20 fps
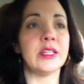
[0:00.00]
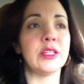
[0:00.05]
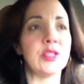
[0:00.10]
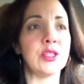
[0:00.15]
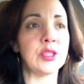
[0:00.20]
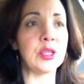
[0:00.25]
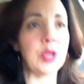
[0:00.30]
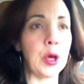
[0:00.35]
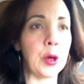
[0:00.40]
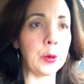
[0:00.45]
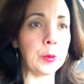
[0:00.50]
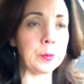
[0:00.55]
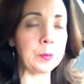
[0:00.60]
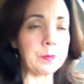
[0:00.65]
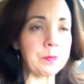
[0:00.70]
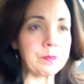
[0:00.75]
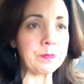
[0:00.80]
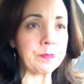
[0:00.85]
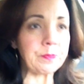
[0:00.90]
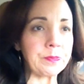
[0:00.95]
So
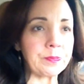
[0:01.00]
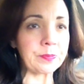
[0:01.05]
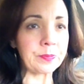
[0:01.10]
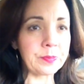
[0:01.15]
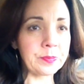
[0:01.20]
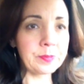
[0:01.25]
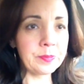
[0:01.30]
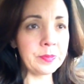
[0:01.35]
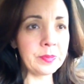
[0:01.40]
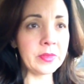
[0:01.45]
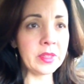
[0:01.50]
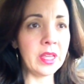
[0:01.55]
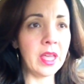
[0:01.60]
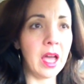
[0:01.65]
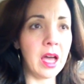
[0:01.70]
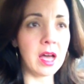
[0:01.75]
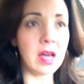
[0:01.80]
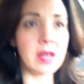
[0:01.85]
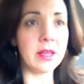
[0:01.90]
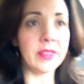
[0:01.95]

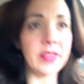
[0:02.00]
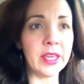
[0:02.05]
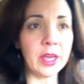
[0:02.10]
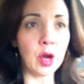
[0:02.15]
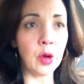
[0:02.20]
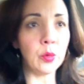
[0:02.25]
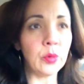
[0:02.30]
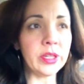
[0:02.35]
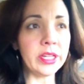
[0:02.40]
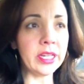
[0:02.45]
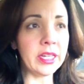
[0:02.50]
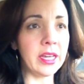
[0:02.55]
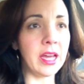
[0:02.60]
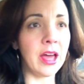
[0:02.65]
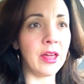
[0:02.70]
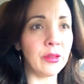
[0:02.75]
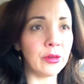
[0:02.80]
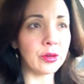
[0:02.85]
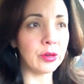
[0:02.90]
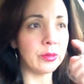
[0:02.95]
the only
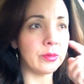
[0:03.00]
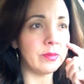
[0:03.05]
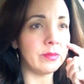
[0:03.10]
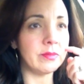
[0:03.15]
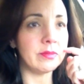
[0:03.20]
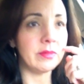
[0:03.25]
other